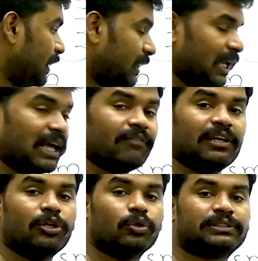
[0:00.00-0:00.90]
Then I
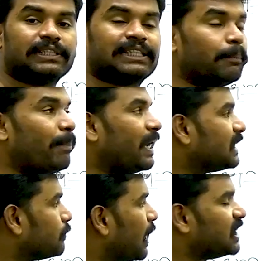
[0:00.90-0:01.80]
will use this
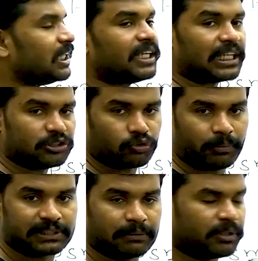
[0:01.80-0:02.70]
impedance matching
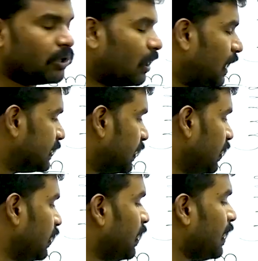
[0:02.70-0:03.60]
transformer, something called as
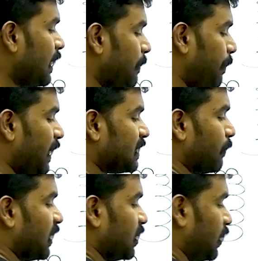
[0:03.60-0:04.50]
an
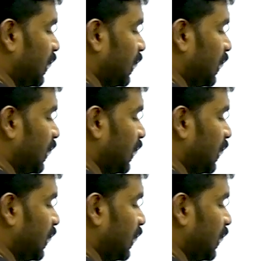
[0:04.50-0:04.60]
impedance matching